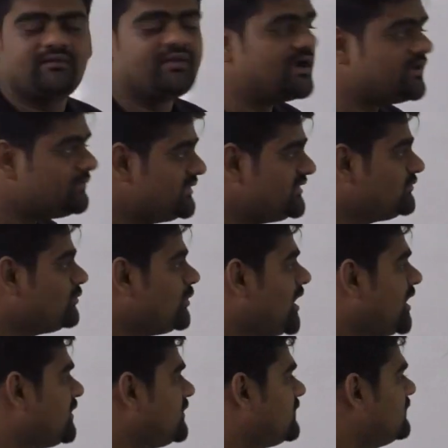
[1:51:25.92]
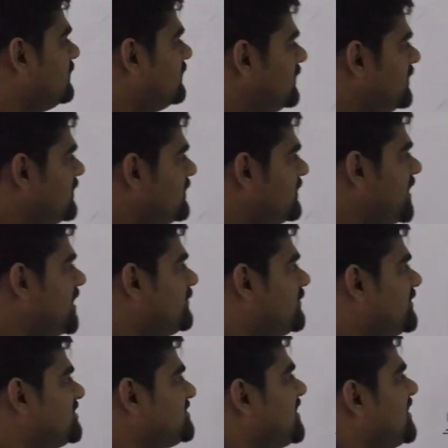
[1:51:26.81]
That means what? Try to
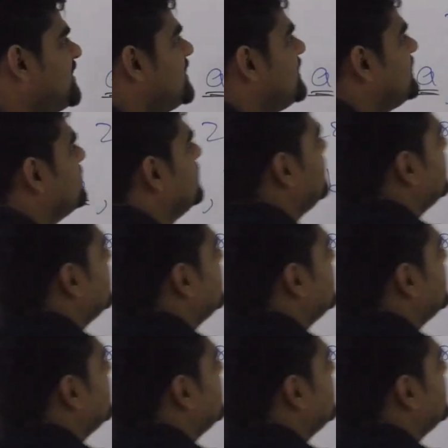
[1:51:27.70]
understand here.